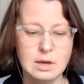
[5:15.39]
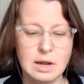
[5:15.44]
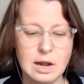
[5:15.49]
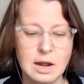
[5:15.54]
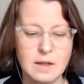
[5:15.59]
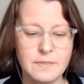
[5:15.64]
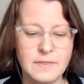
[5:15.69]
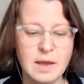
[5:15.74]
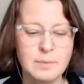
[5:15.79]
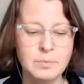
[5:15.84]

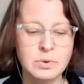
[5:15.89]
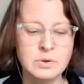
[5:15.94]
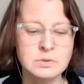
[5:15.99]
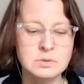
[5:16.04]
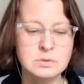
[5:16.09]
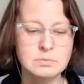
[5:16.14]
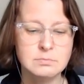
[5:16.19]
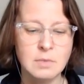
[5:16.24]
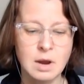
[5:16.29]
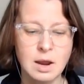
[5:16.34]
And that
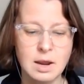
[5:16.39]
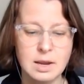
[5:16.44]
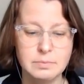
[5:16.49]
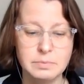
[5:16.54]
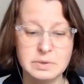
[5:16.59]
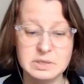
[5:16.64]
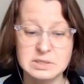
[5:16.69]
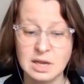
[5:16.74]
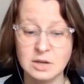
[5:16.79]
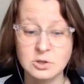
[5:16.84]
puts my
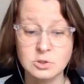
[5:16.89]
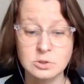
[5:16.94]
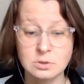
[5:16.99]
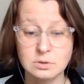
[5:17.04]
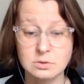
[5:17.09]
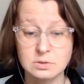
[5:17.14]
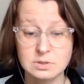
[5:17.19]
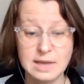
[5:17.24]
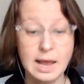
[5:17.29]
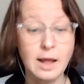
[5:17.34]

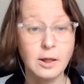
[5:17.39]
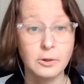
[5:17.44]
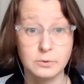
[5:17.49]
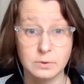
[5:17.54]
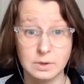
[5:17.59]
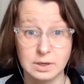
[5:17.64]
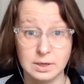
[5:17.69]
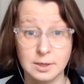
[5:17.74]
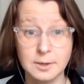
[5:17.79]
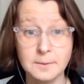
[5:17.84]
potential
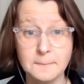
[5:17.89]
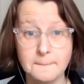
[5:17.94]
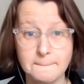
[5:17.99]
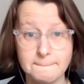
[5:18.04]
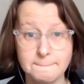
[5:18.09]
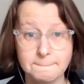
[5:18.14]
salary,